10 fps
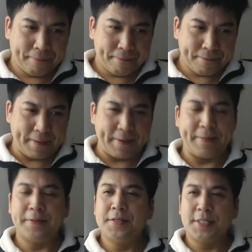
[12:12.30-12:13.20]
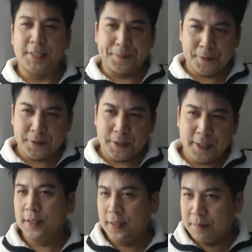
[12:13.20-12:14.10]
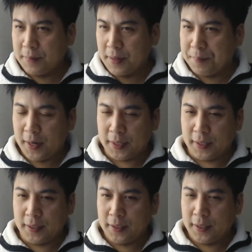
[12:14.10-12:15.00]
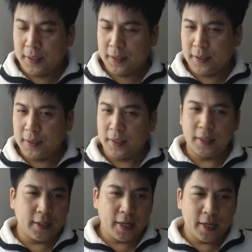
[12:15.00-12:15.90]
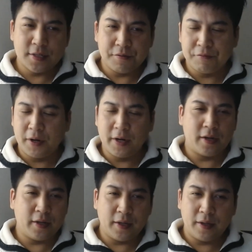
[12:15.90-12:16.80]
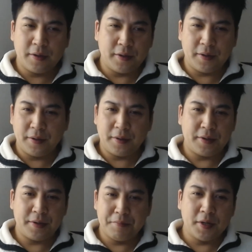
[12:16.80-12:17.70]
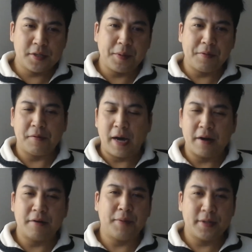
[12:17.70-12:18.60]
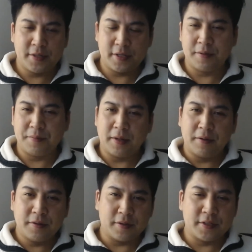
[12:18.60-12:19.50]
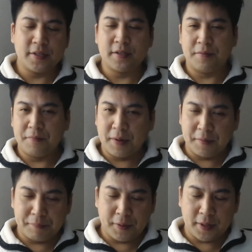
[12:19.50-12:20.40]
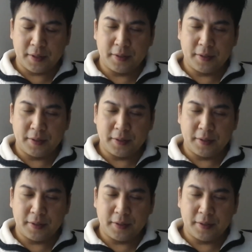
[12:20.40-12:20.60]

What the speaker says: And supposedly my body, it has run, it must be out of my system now, the system of my body.